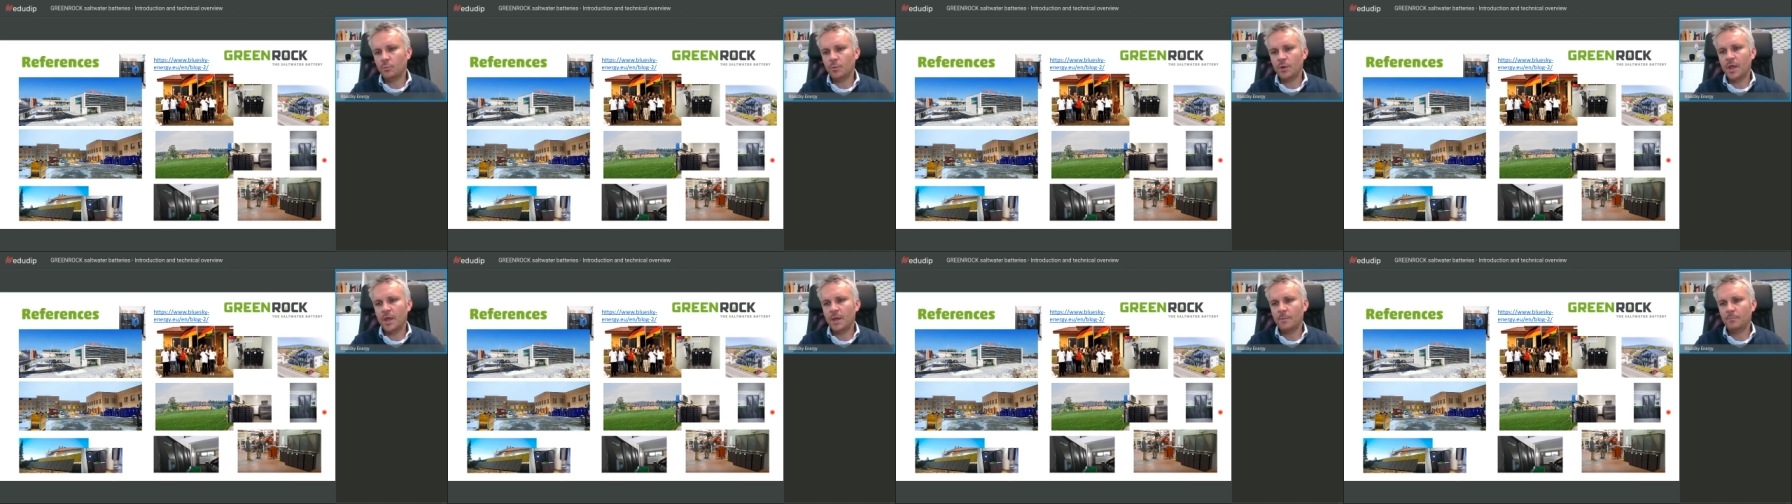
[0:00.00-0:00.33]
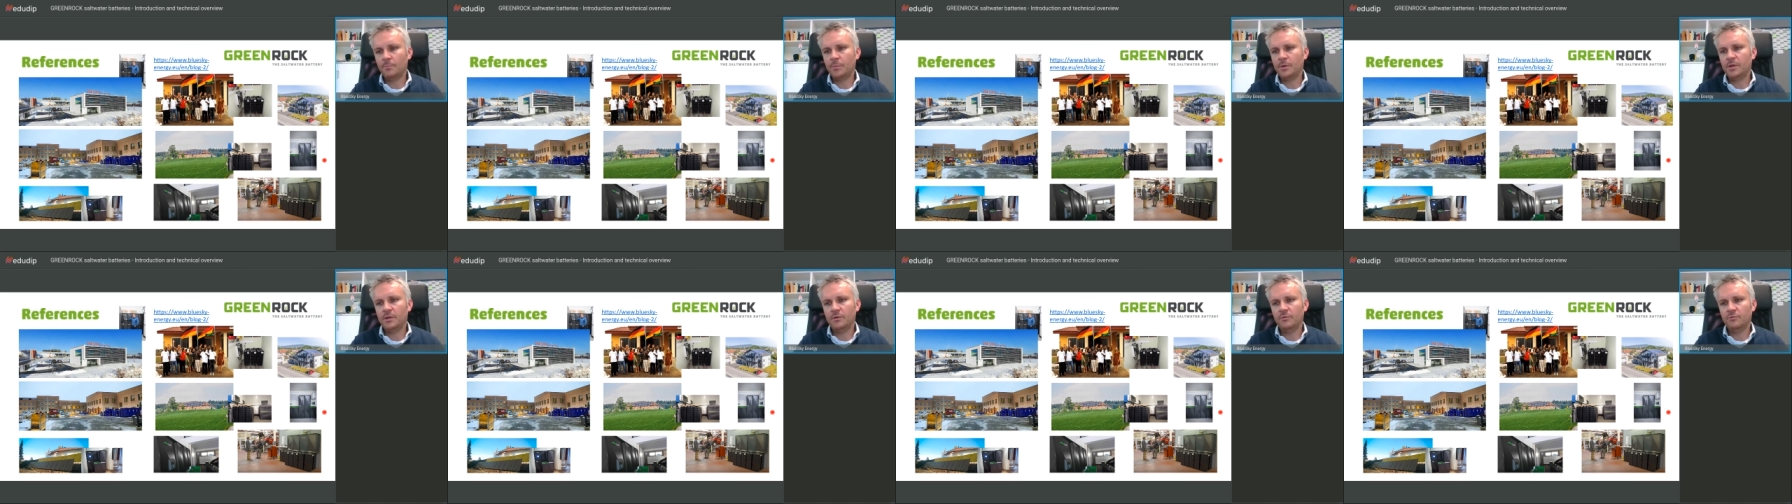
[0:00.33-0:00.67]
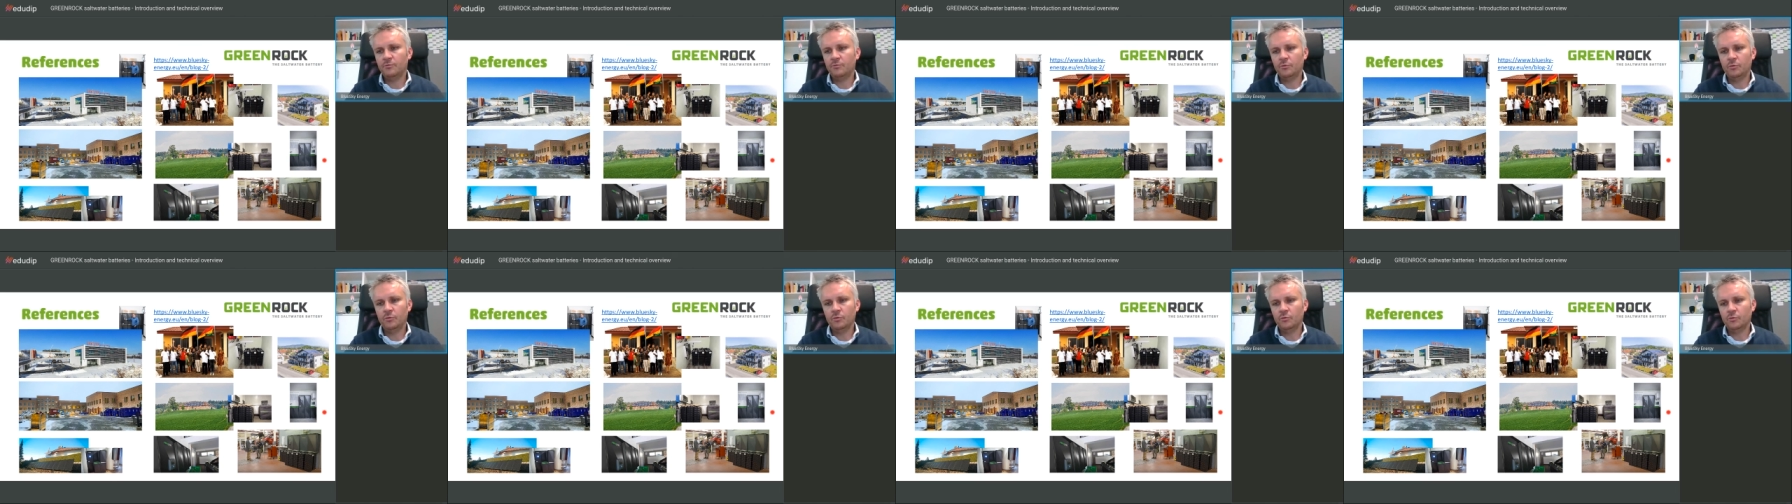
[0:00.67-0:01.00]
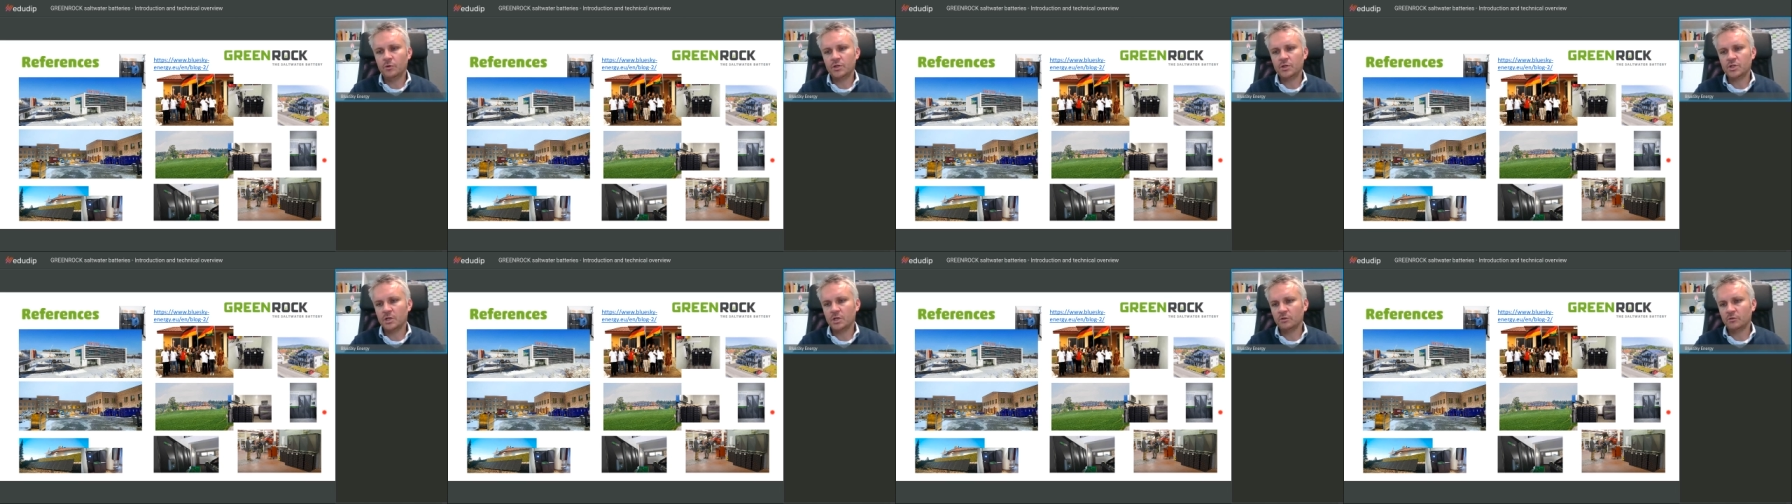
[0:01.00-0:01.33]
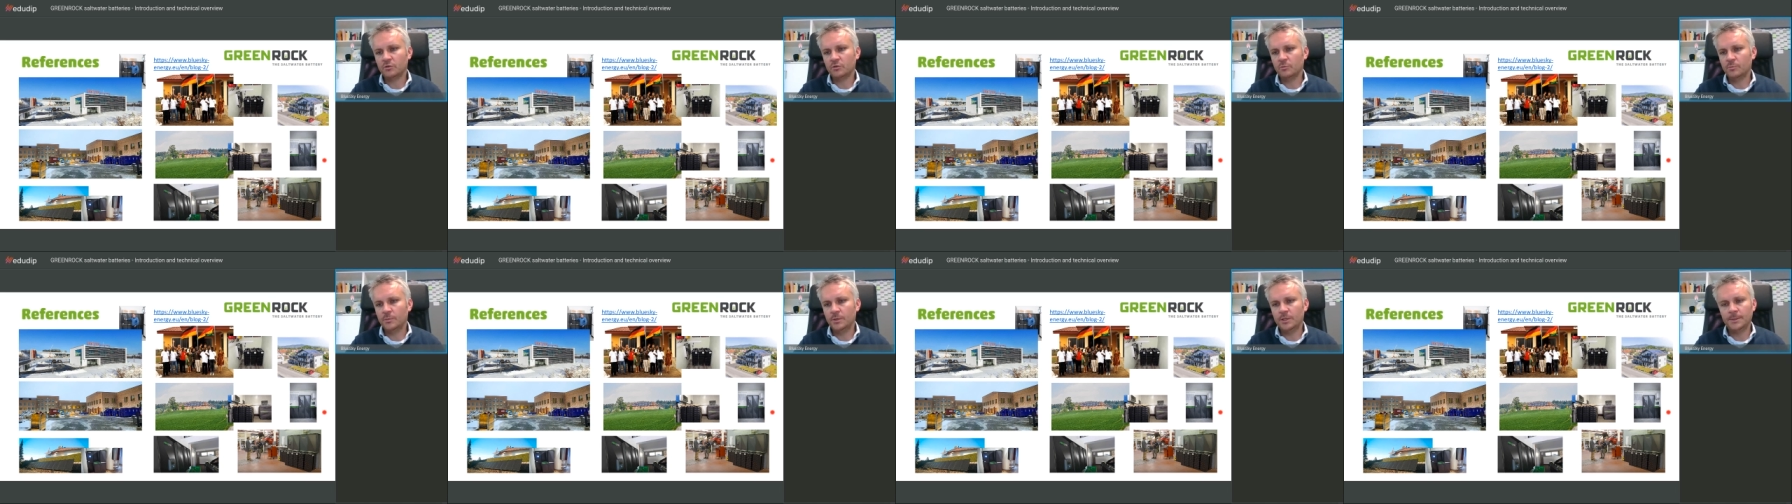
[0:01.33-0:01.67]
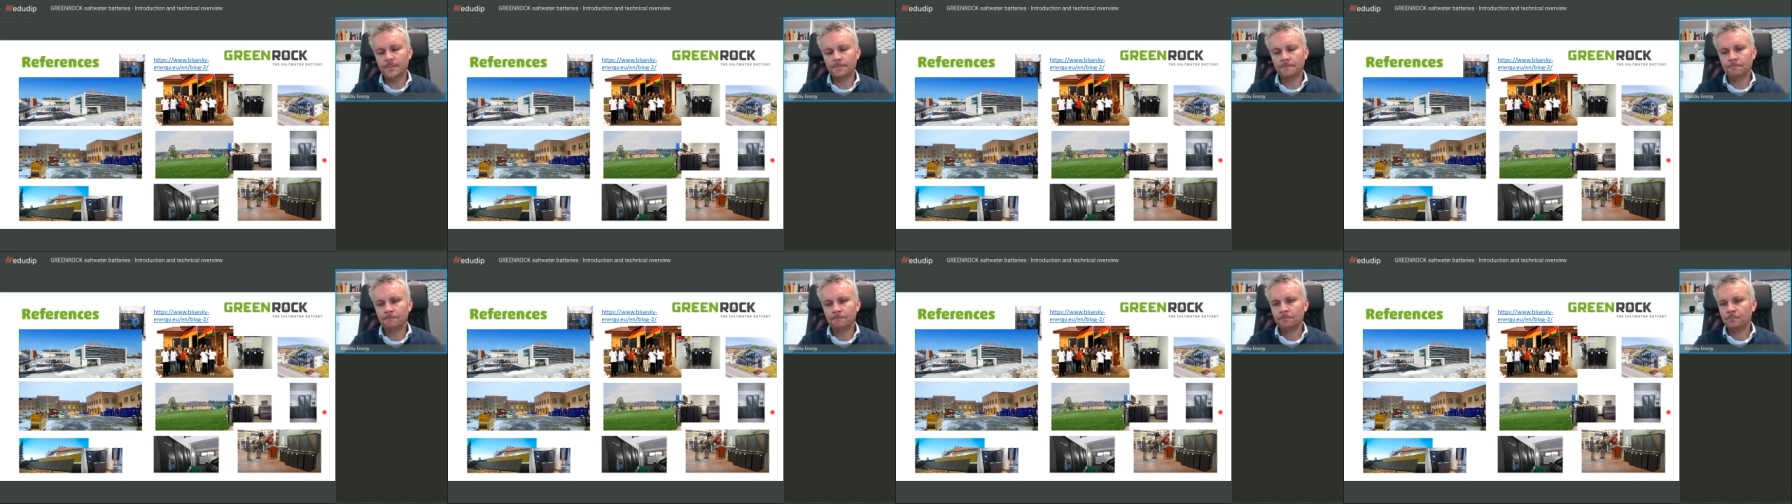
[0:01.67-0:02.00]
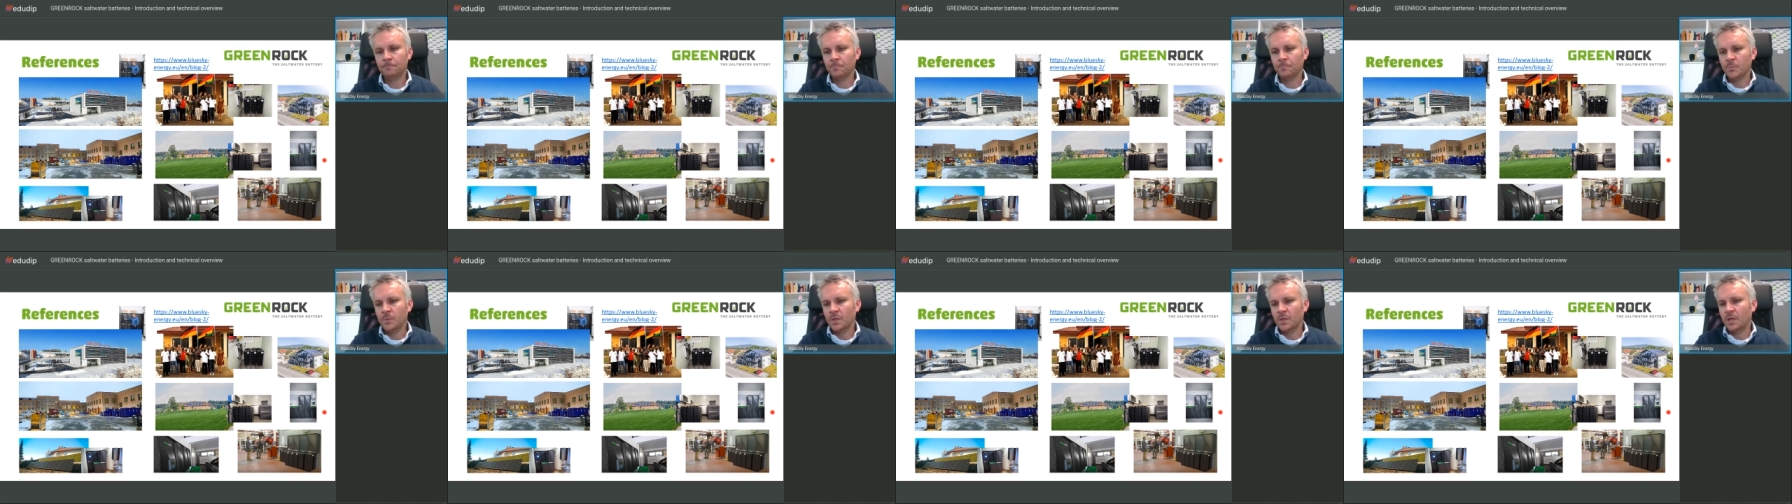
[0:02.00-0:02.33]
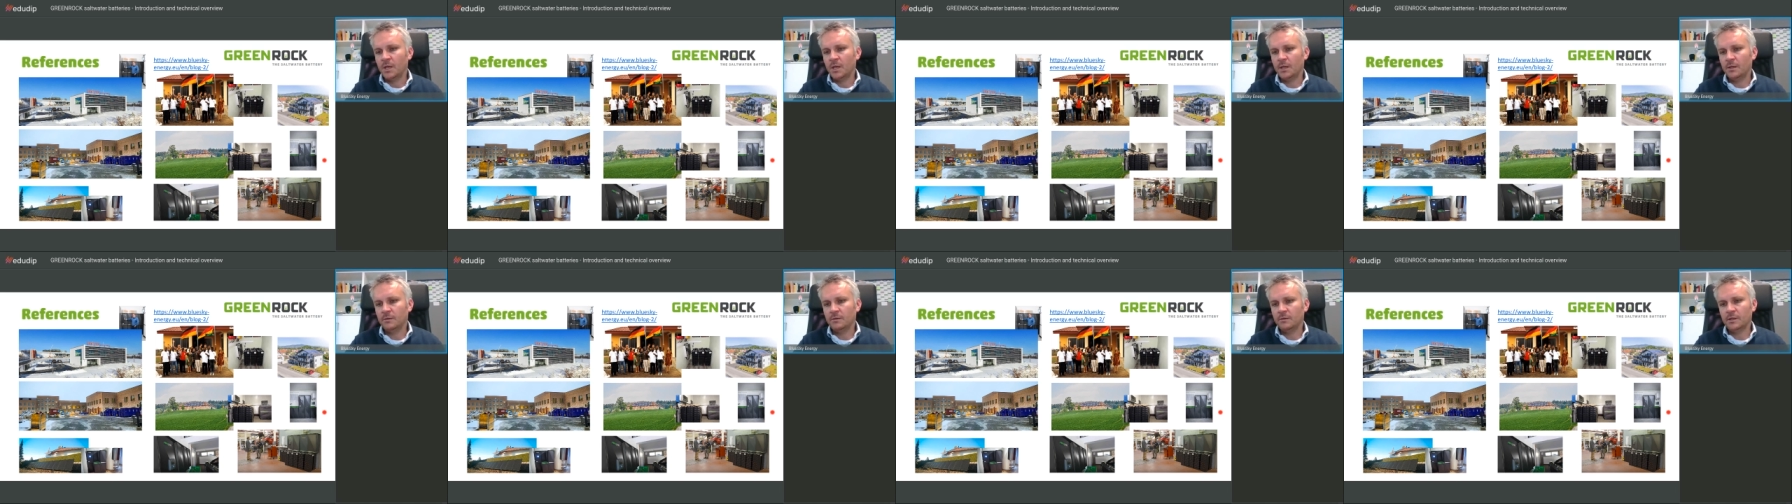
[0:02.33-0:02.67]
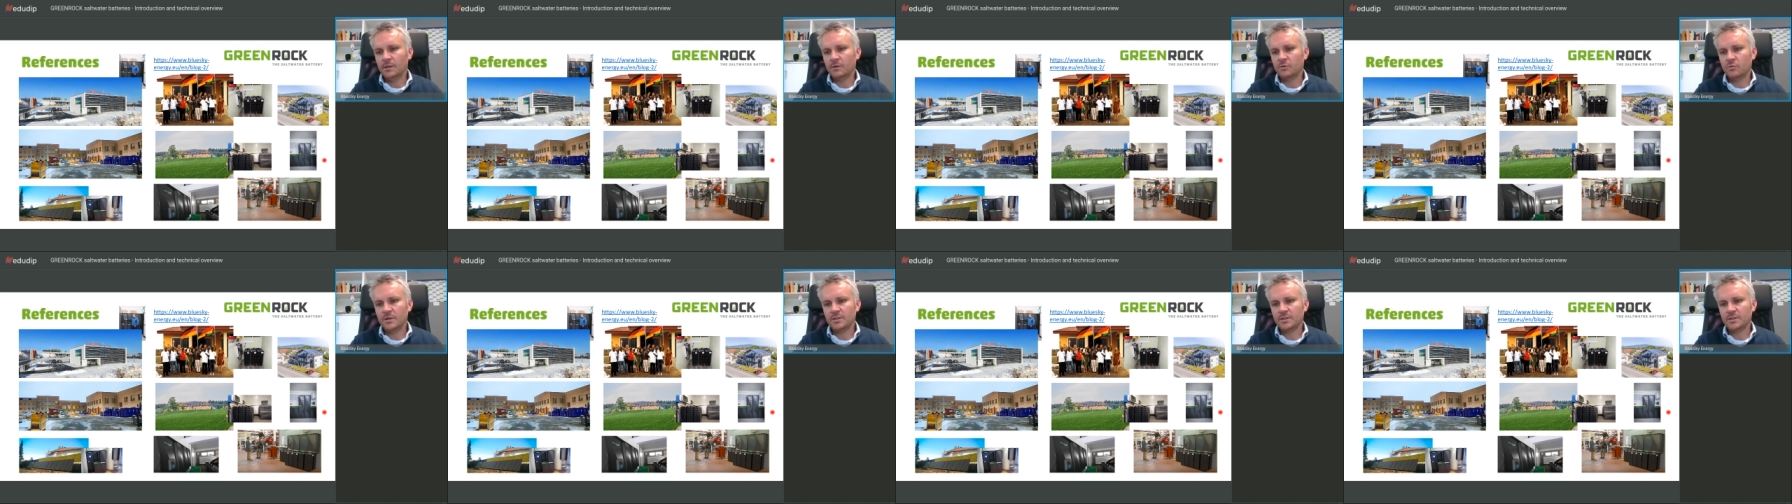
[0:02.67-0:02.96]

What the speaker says: and address questions which I couldn't cover